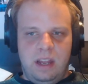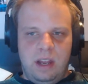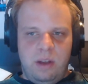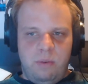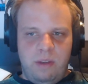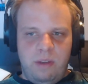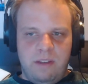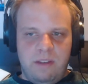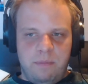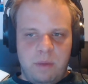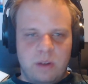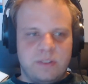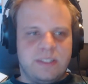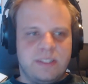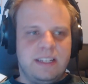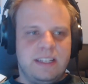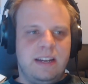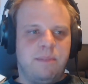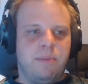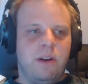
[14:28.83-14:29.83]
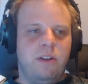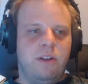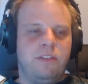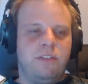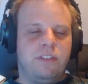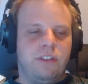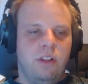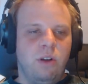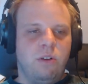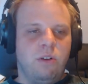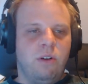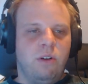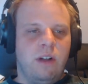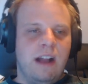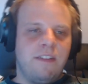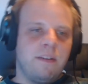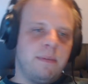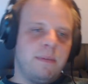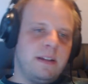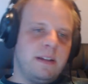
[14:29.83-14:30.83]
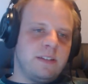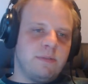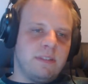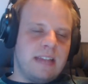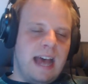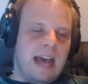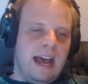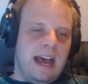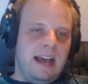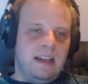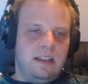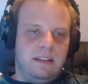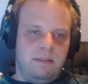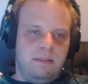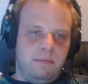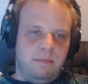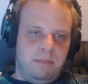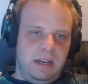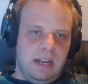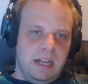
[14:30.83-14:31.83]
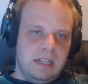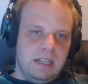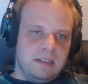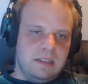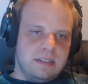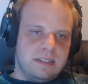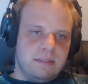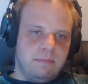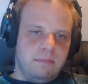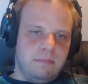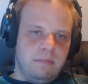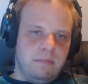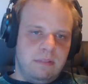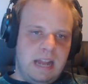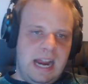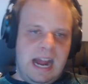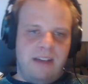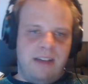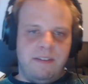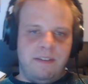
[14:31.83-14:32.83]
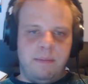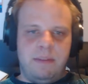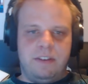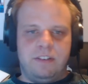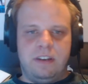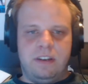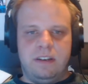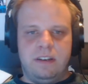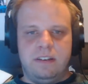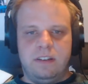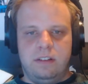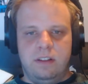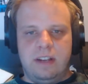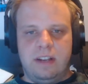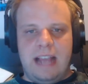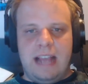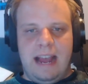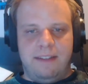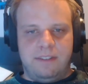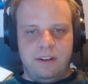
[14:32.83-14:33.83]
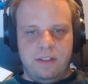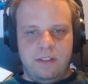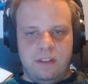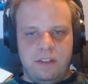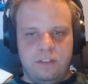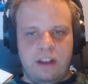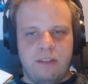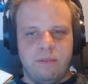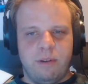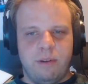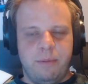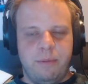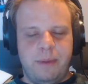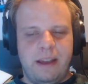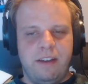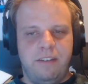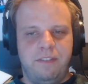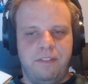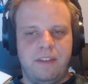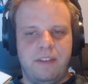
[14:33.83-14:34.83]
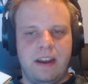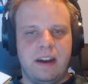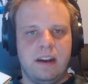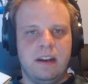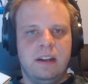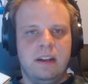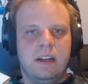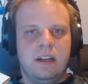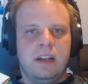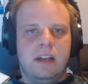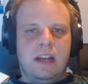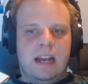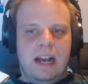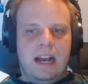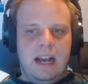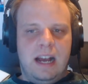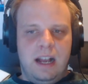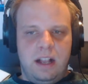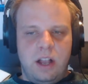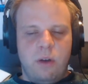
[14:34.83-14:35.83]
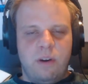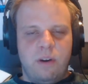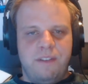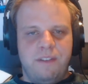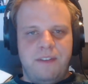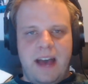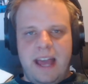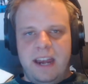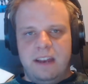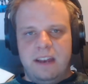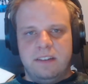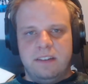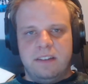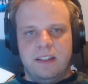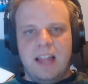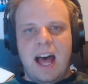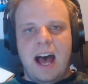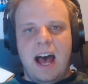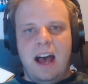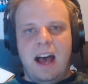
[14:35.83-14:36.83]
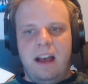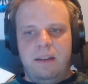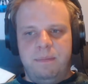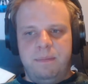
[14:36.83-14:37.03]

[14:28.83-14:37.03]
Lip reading: We have mostly approached local governments with that because they have a mission to look after the general welfare, codified into law.